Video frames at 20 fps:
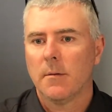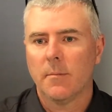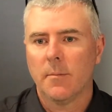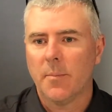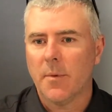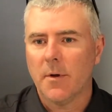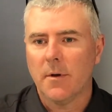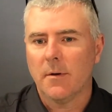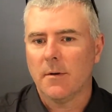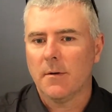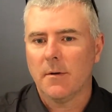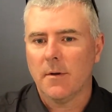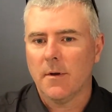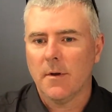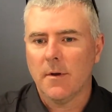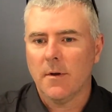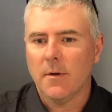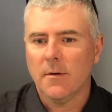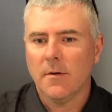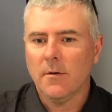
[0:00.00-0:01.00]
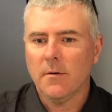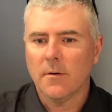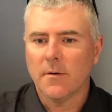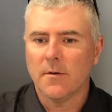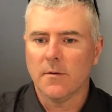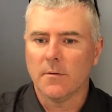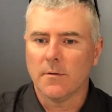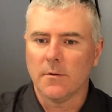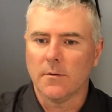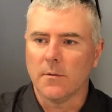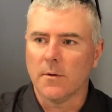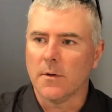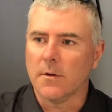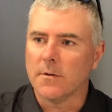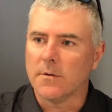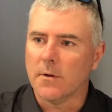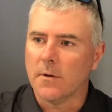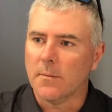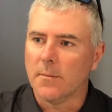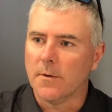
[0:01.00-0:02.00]
But as long as you're doing the
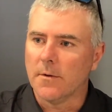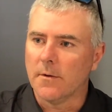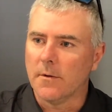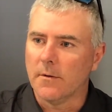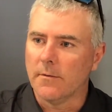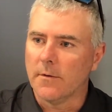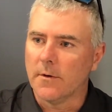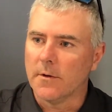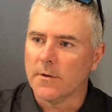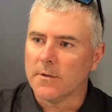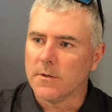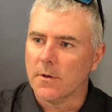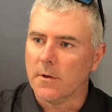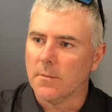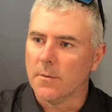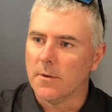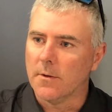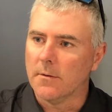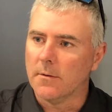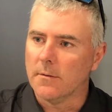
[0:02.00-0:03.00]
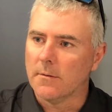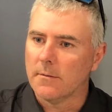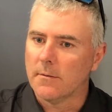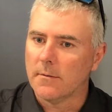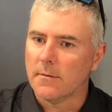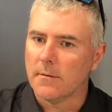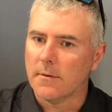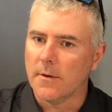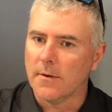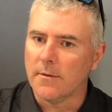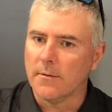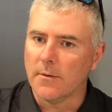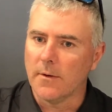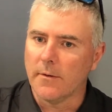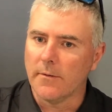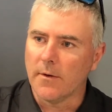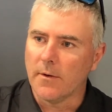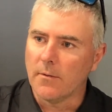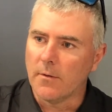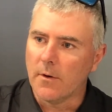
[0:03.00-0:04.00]
job and delivering a job and doing
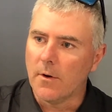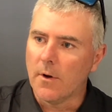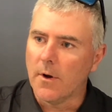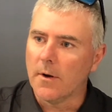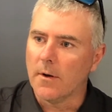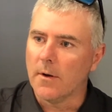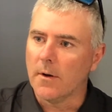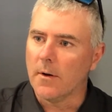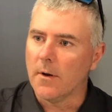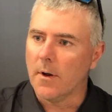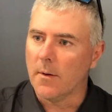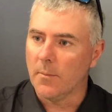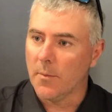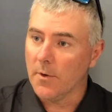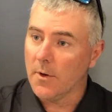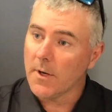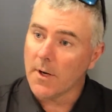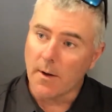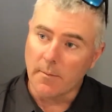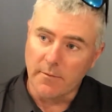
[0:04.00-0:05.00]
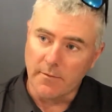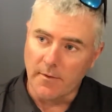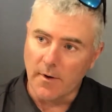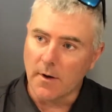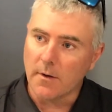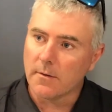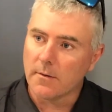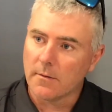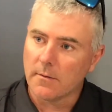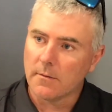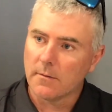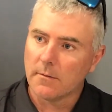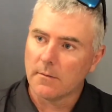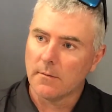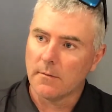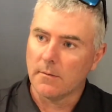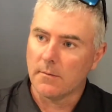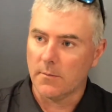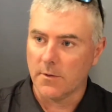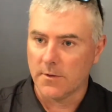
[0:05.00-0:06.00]
everything right and being upfront,
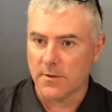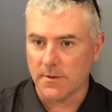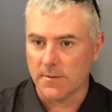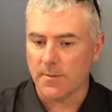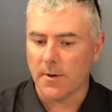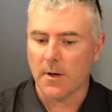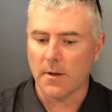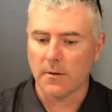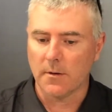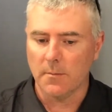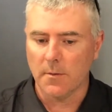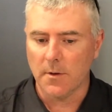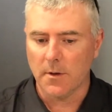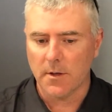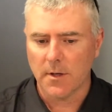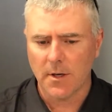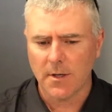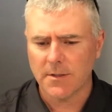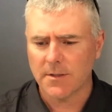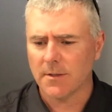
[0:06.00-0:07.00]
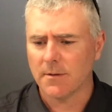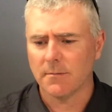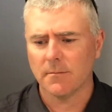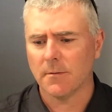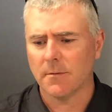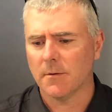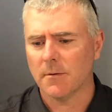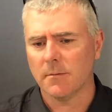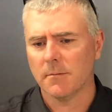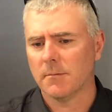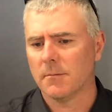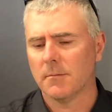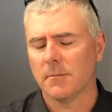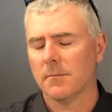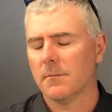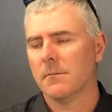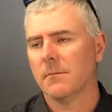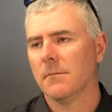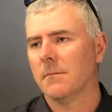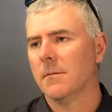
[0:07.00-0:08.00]
which is part of the communication, well,
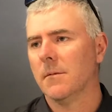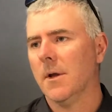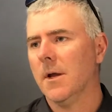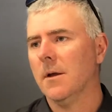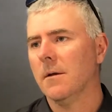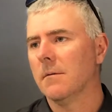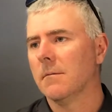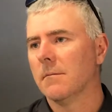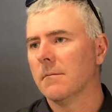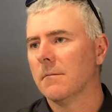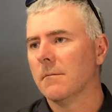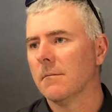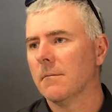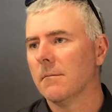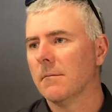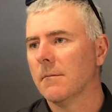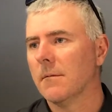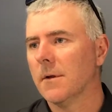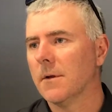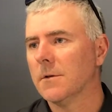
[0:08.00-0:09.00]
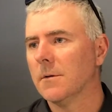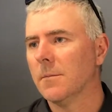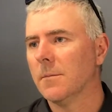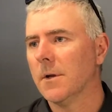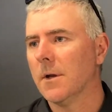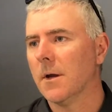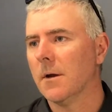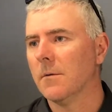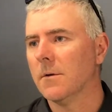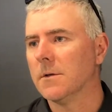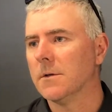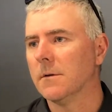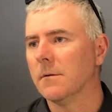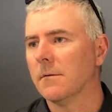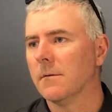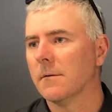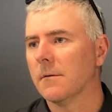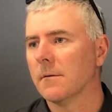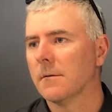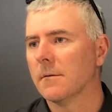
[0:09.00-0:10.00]
no, there should be no
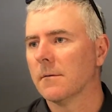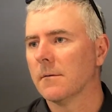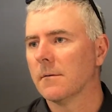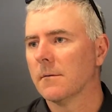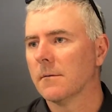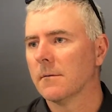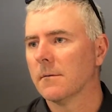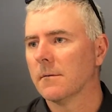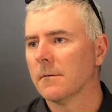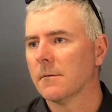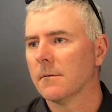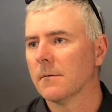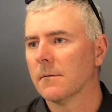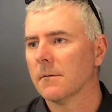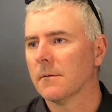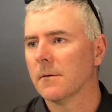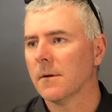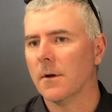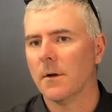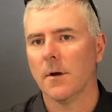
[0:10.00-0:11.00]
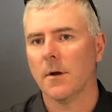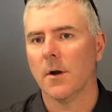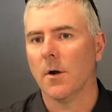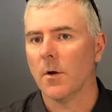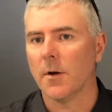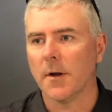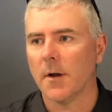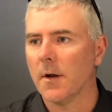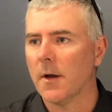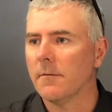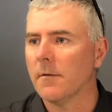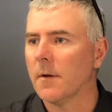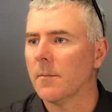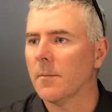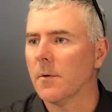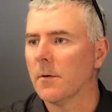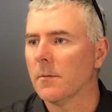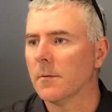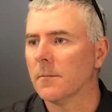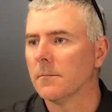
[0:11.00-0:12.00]
issues. And I don't have that
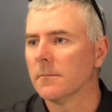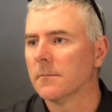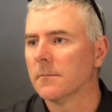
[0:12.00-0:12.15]
problem.